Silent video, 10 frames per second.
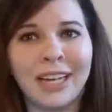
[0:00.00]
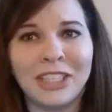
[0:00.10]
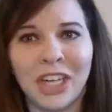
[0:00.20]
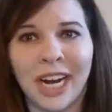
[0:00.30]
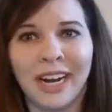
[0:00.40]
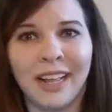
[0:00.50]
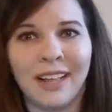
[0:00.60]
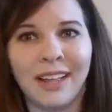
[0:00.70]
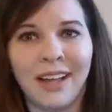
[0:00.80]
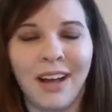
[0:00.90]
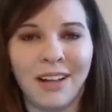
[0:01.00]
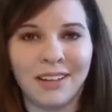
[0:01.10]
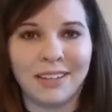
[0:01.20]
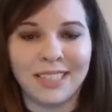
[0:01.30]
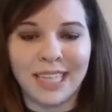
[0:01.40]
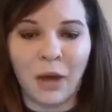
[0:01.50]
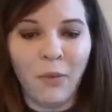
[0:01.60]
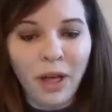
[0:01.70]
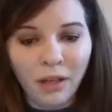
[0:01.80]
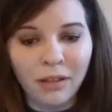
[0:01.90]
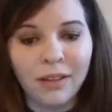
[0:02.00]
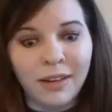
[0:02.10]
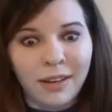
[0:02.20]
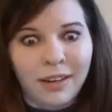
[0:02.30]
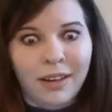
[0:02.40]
I try to, I'll say, well,